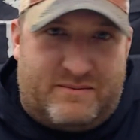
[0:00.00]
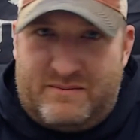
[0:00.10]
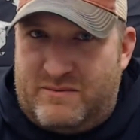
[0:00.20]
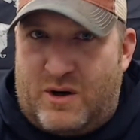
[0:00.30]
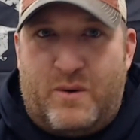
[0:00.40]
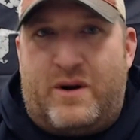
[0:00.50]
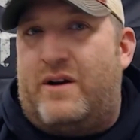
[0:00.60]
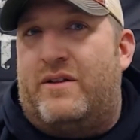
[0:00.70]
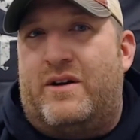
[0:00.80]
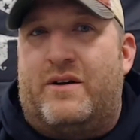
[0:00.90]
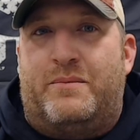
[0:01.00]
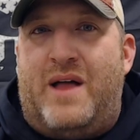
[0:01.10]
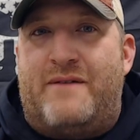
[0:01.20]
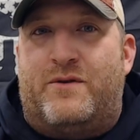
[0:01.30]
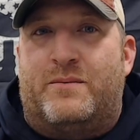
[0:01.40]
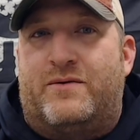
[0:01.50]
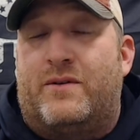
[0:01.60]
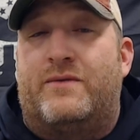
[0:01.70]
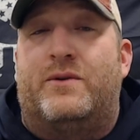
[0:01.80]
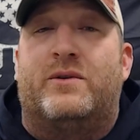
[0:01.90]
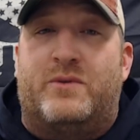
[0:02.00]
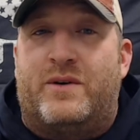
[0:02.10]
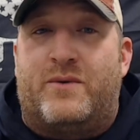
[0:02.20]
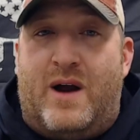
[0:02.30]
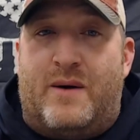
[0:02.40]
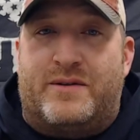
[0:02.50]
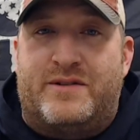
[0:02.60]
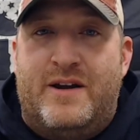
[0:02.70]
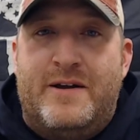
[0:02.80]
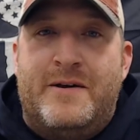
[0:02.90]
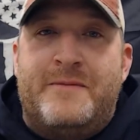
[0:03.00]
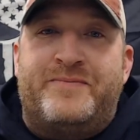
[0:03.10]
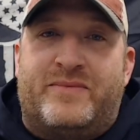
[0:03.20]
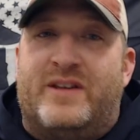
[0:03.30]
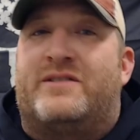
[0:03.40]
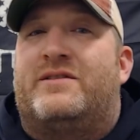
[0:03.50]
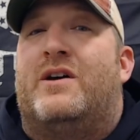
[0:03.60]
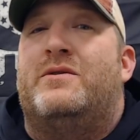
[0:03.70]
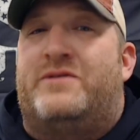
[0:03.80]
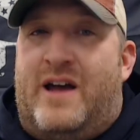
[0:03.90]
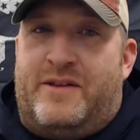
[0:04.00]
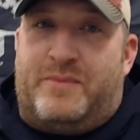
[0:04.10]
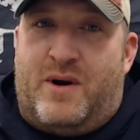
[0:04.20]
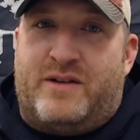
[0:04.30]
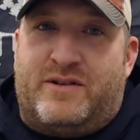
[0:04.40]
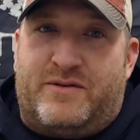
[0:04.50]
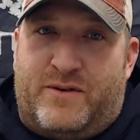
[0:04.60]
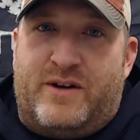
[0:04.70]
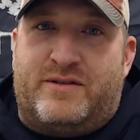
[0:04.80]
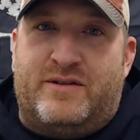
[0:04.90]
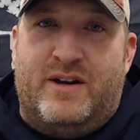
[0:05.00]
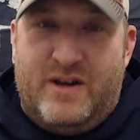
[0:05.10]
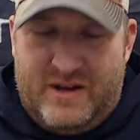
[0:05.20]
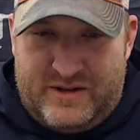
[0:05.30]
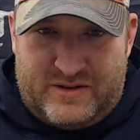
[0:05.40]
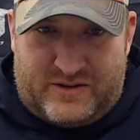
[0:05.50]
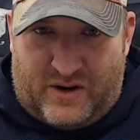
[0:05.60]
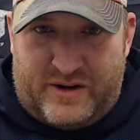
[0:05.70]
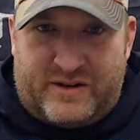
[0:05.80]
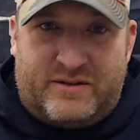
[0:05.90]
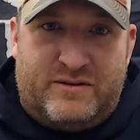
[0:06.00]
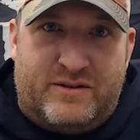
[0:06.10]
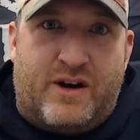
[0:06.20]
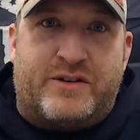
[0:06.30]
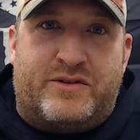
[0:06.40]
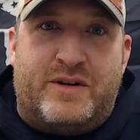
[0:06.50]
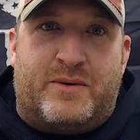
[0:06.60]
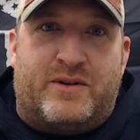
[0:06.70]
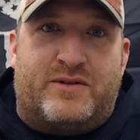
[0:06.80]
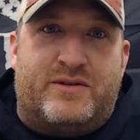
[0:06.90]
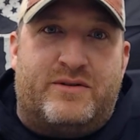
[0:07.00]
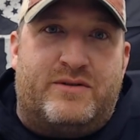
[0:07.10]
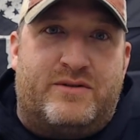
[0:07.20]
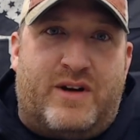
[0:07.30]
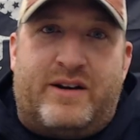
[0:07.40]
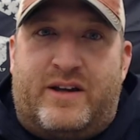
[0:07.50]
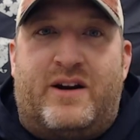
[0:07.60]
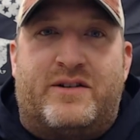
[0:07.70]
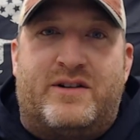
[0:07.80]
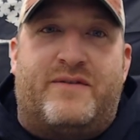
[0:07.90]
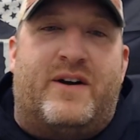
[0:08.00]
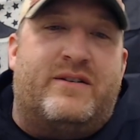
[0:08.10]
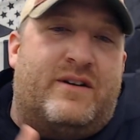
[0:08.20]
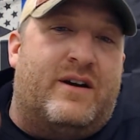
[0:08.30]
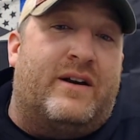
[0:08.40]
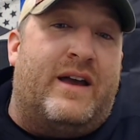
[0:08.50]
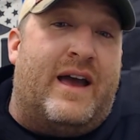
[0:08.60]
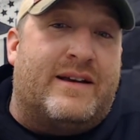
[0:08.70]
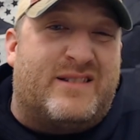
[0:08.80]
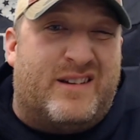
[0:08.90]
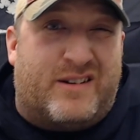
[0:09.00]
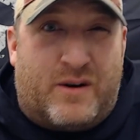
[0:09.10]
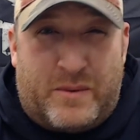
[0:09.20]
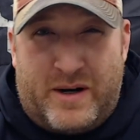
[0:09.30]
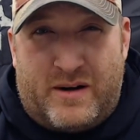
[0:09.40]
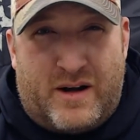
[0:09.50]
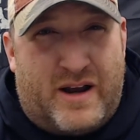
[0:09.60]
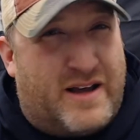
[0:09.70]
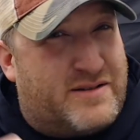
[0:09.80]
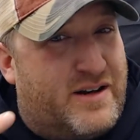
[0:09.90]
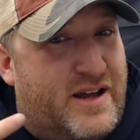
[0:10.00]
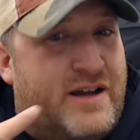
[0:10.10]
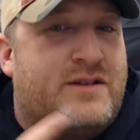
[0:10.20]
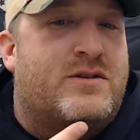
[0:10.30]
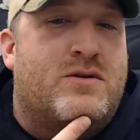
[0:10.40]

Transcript: throw it on the other platforms for a full 24 hours. This slows down the process for us starting young streamers trying to get our stuff out, young as in career, not as in age.